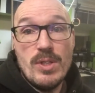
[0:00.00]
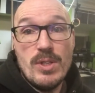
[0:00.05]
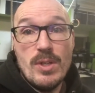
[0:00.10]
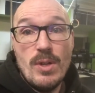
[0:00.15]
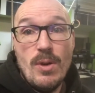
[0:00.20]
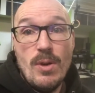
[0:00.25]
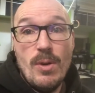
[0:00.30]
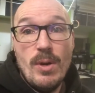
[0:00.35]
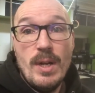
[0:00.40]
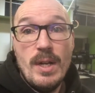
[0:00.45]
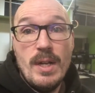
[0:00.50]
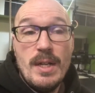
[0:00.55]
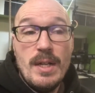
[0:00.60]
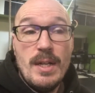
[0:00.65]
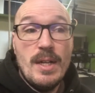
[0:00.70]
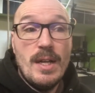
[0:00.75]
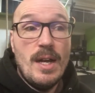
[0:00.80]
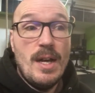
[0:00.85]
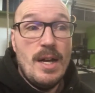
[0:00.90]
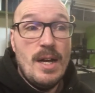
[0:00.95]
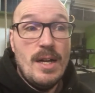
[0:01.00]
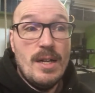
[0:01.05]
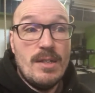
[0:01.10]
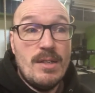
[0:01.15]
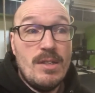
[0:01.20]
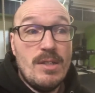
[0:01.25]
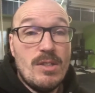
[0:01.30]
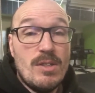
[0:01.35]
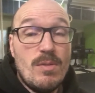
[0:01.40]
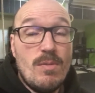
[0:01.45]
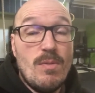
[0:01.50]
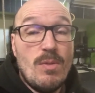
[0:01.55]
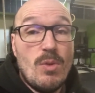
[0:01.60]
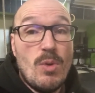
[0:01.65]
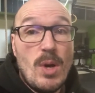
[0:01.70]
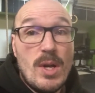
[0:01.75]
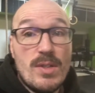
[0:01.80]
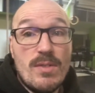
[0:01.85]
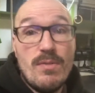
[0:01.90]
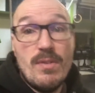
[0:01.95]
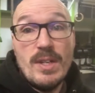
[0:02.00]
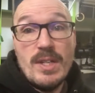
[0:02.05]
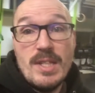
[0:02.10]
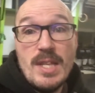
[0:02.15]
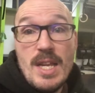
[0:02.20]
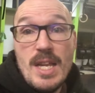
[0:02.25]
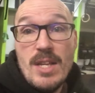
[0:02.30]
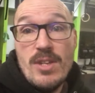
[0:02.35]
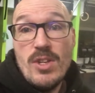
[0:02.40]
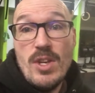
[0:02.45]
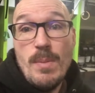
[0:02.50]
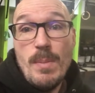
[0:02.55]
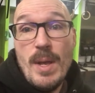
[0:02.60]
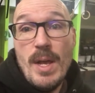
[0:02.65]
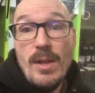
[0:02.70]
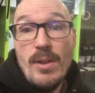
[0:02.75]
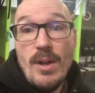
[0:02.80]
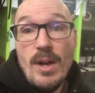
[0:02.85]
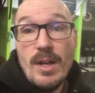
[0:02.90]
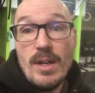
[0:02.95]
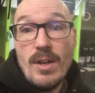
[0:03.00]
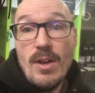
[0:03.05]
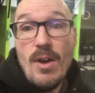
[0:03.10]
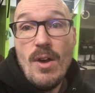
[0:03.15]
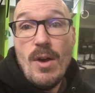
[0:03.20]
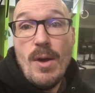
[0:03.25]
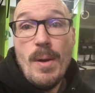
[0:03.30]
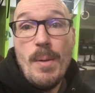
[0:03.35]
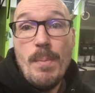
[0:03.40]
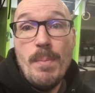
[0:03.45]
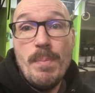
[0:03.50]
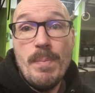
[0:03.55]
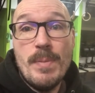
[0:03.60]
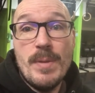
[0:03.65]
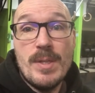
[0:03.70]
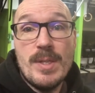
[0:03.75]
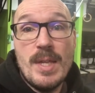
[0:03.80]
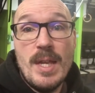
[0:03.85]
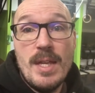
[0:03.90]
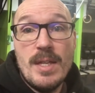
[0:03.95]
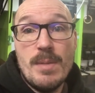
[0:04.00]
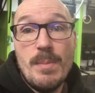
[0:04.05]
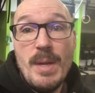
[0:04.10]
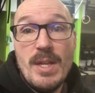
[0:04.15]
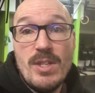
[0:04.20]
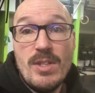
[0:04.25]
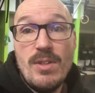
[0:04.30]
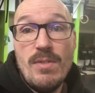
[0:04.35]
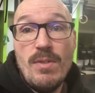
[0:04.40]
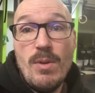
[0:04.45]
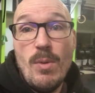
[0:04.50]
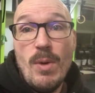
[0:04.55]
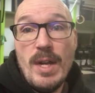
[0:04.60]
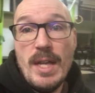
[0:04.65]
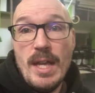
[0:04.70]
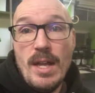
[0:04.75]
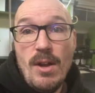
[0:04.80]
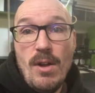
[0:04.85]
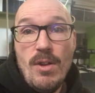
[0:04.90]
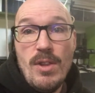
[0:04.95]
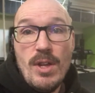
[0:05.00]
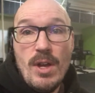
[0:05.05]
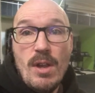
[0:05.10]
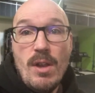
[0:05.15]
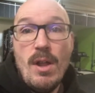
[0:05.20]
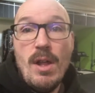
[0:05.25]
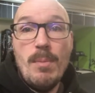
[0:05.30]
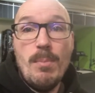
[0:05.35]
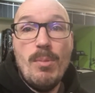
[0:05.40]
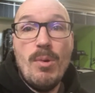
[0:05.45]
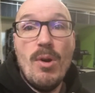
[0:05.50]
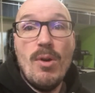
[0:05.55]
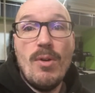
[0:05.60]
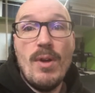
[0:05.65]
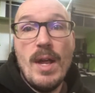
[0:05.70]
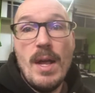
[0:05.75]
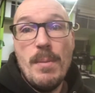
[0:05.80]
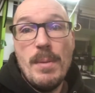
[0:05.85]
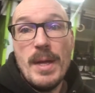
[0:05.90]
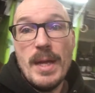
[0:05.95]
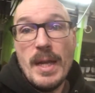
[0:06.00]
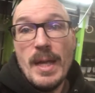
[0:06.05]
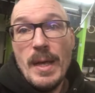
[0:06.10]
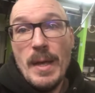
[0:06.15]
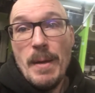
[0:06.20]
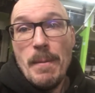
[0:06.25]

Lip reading: So CrossFitVicCity@gmail.com, send us a message if you want to get on the online programming